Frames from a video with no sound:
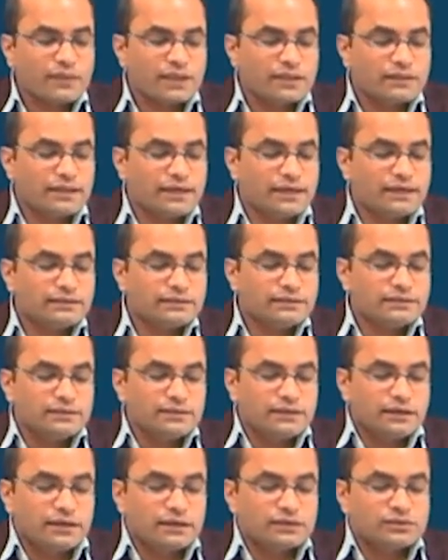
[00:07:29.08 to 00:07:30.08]
that
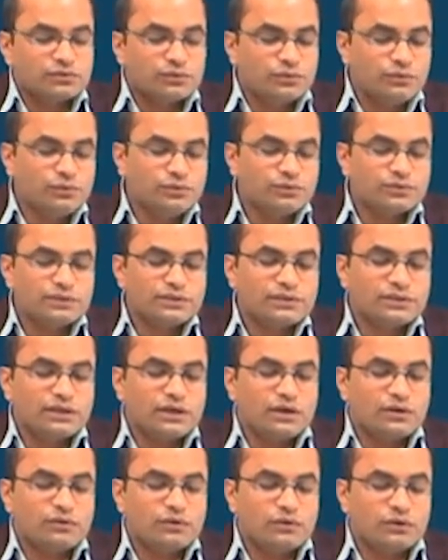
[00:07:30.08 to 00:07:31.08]
a solution
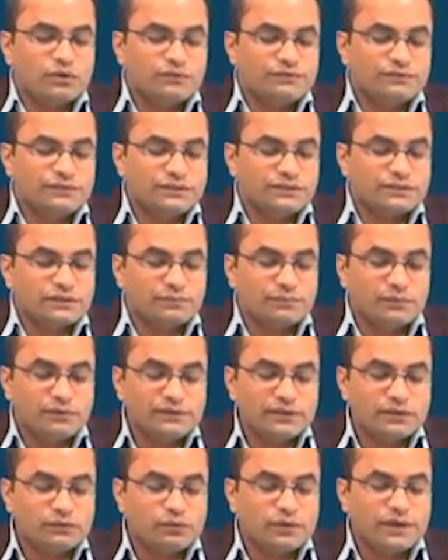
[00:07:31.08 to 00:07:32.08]
now of this
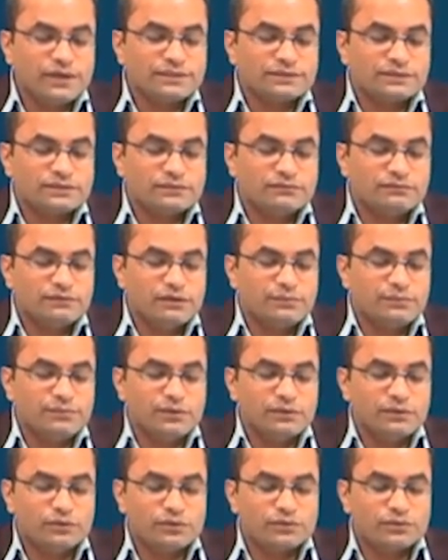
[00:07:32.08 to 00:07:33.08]
above equation will
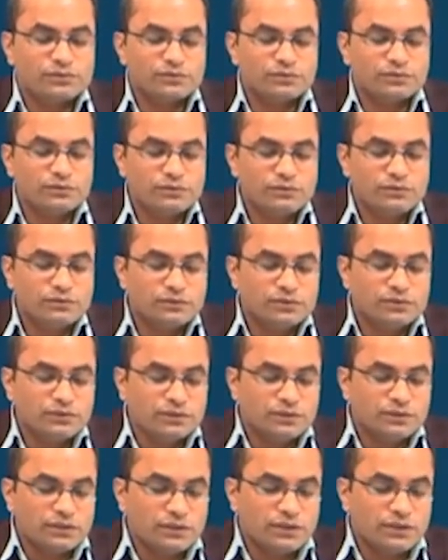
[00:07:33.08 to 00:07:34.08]
be also
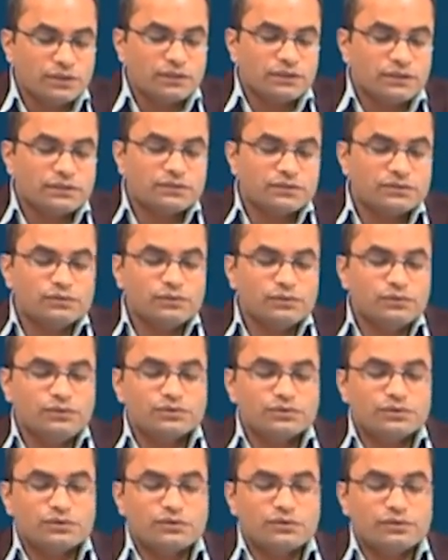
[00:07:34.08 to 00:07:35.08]
uh, the
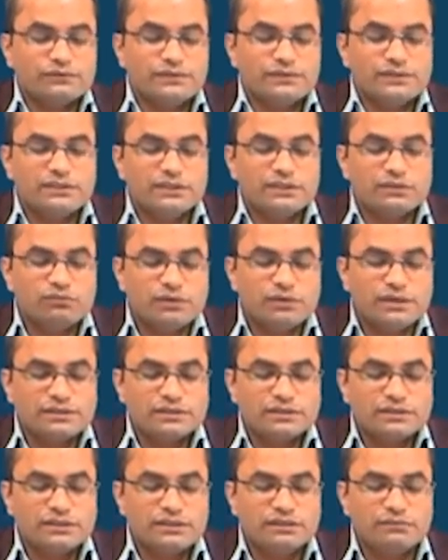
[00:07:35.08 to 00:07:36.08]
solution of this
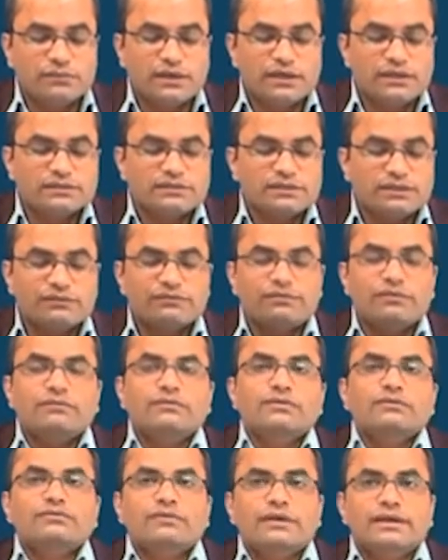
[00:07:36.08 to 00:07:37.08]
equation d minus alpha
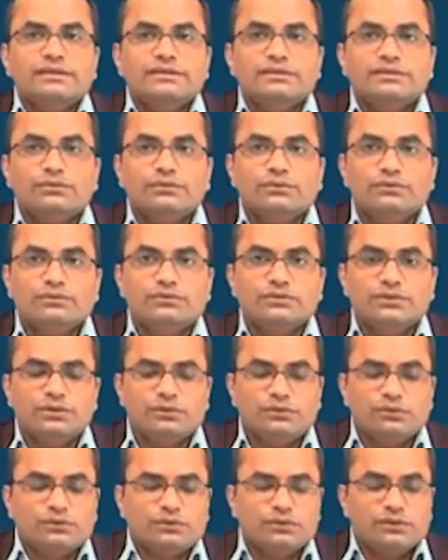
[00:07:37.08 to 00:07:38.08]
1 y is equal to
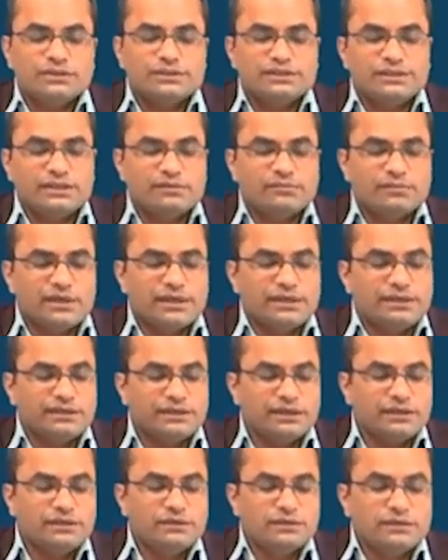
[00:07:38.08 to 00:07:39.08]
0, the same
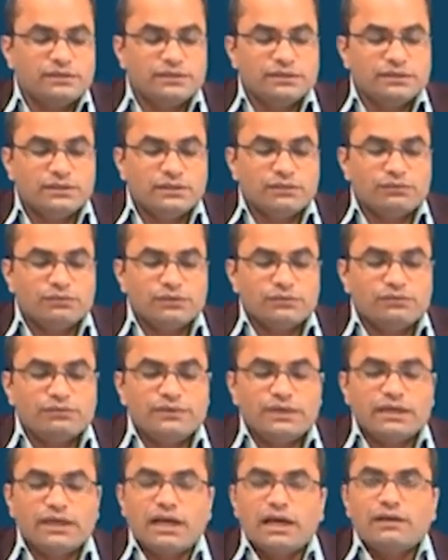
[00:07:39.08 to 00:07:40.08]
idea what
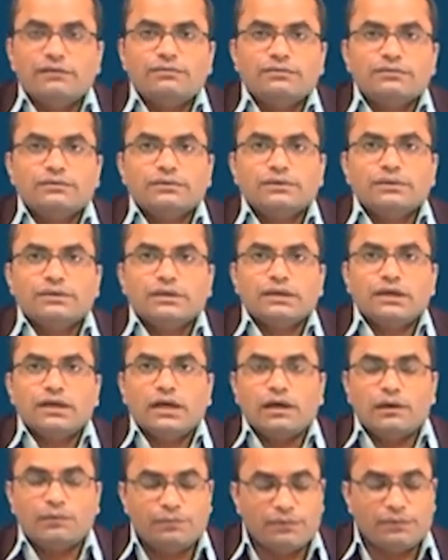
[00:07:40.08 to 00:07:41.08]
we have
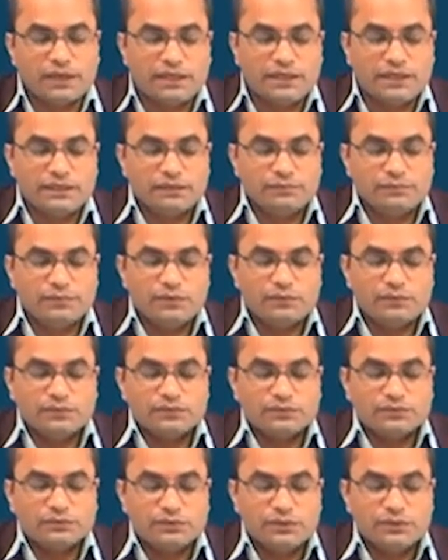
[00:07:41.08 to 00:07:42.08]
uh, applied
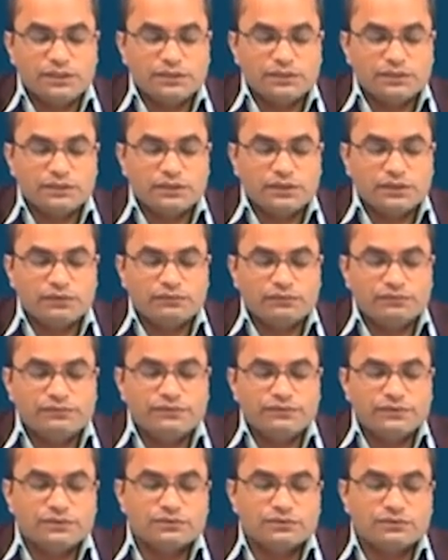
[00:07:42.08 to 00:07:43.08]
above. So, here now
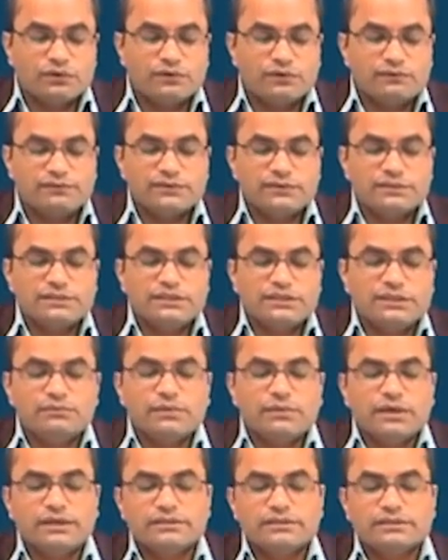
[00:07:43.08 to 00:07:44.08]
if we solve this d
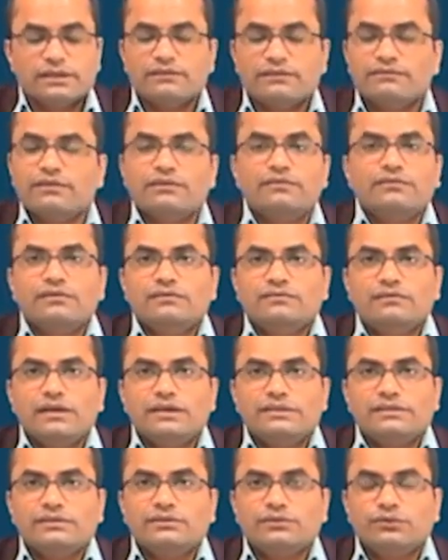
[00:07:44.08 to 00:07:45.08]
minus alpha 1 y
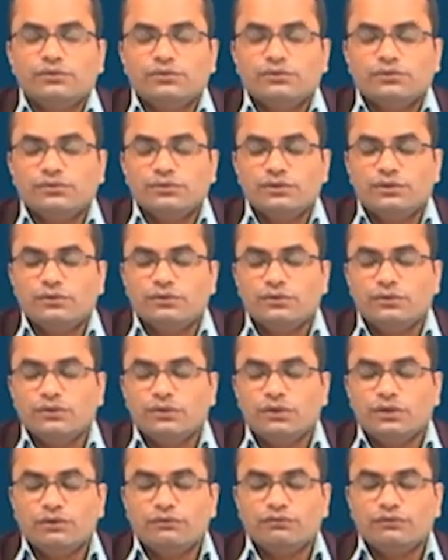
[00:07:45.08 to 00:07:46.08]
is equal to 0,
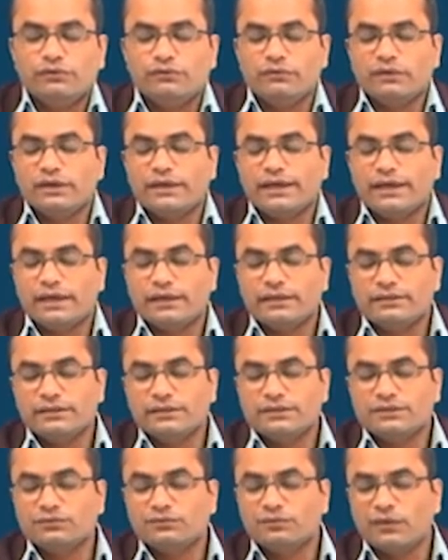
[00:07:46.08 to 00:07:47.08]
we will get
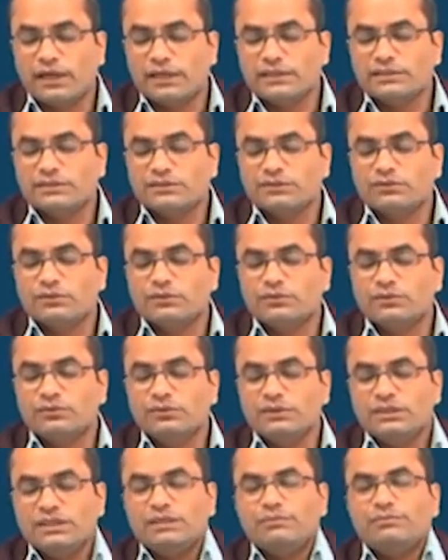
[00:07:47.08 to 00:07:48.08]
this y is equal
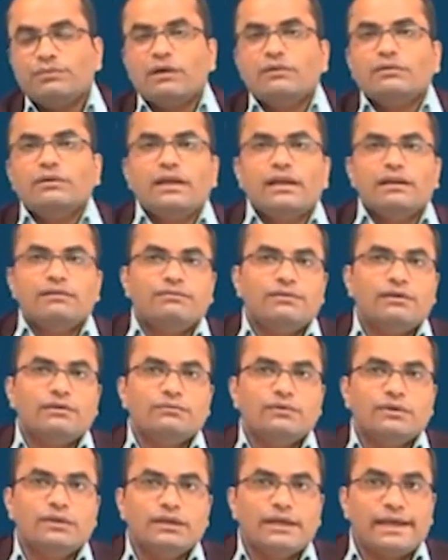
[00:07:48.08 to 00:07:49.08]
to e power alpha
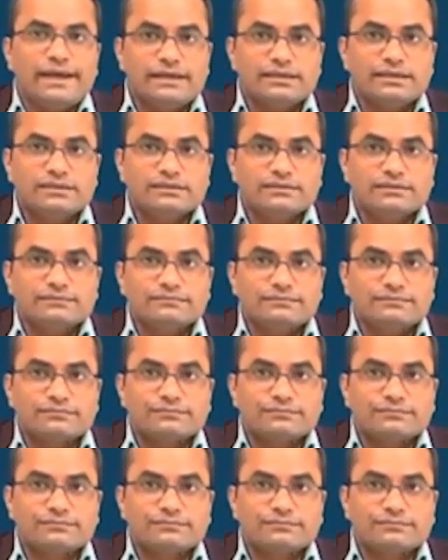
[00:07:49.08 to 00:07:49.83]
1 x.